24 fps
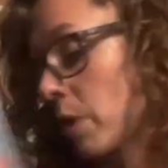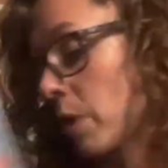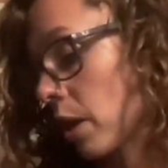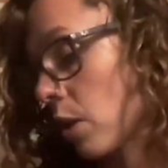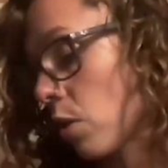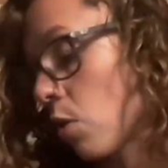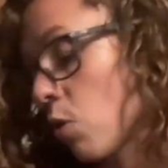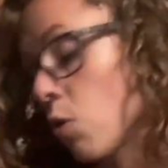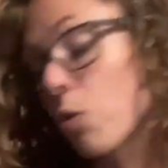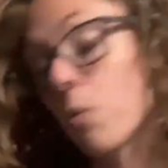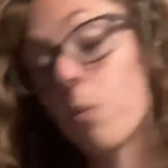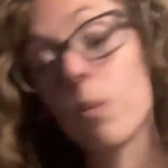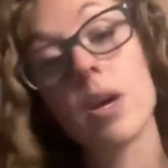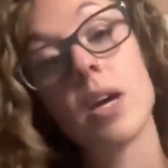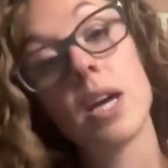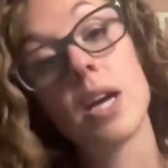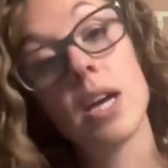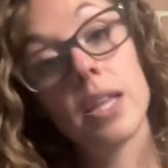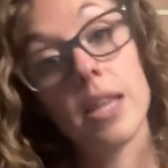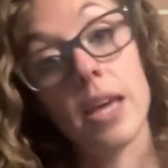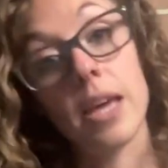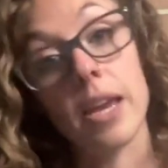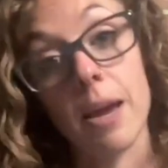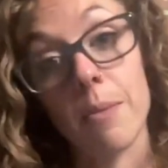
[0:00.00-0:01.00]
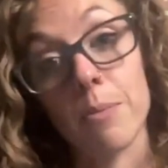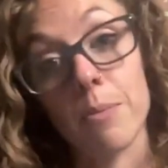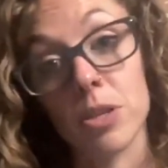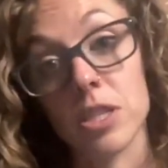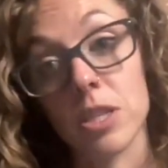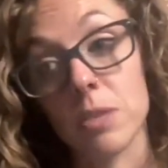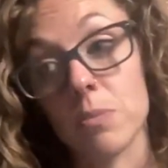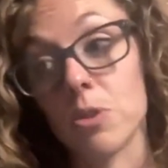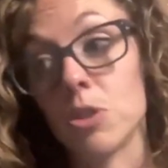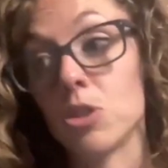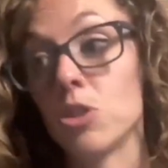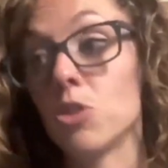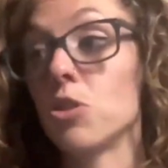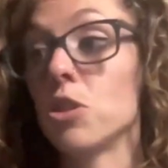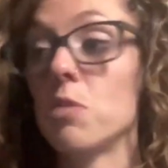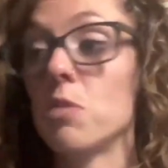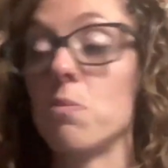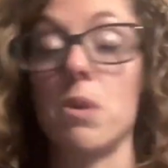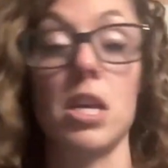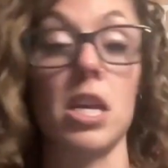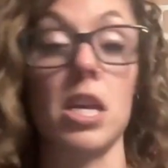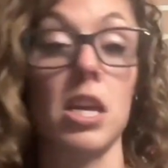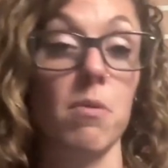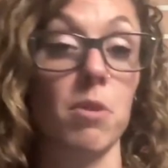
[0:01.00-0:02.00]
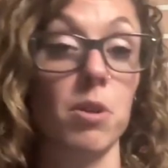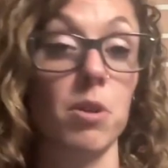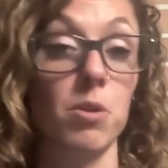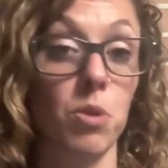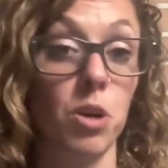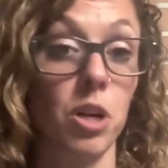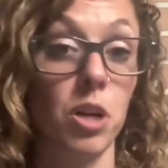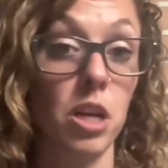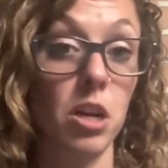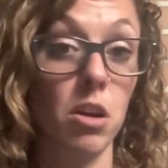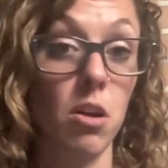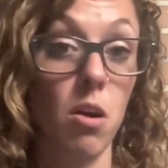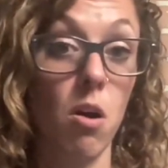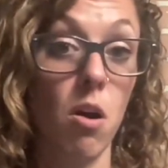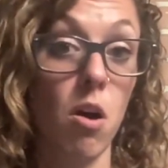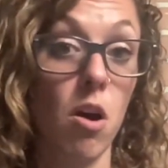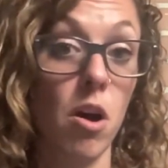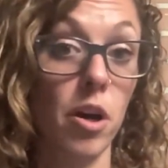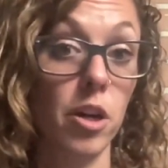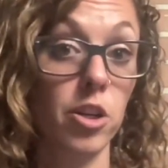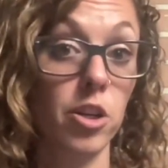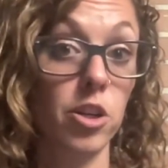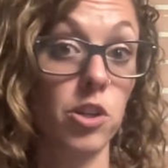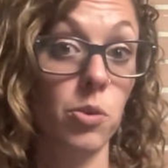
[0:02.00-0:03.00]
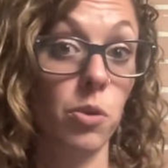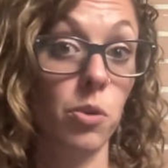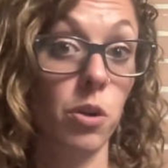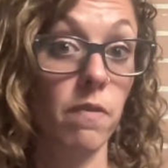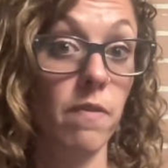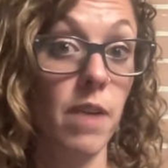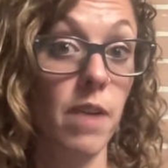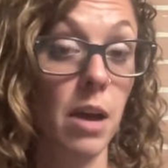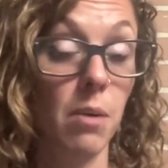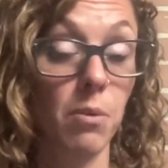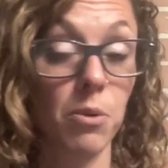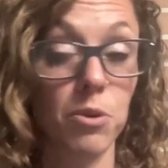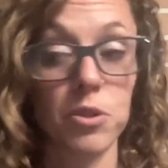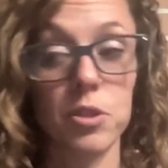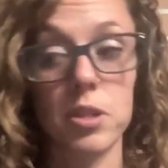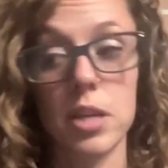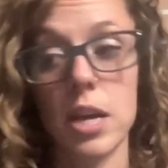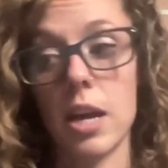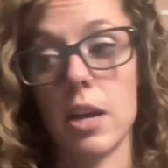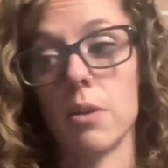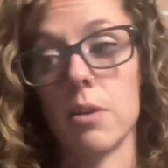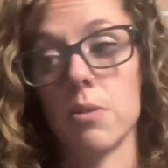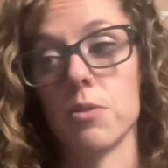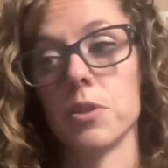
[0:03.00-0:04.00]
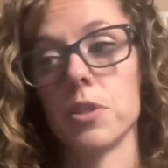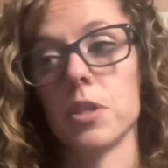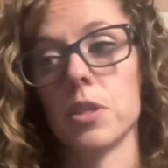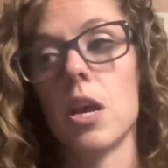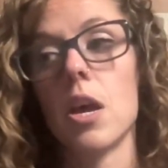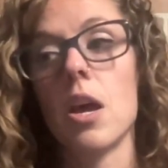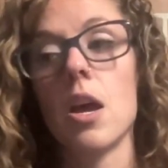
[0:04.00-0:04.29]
at home that Emerson was using when he was working on short vowel sounds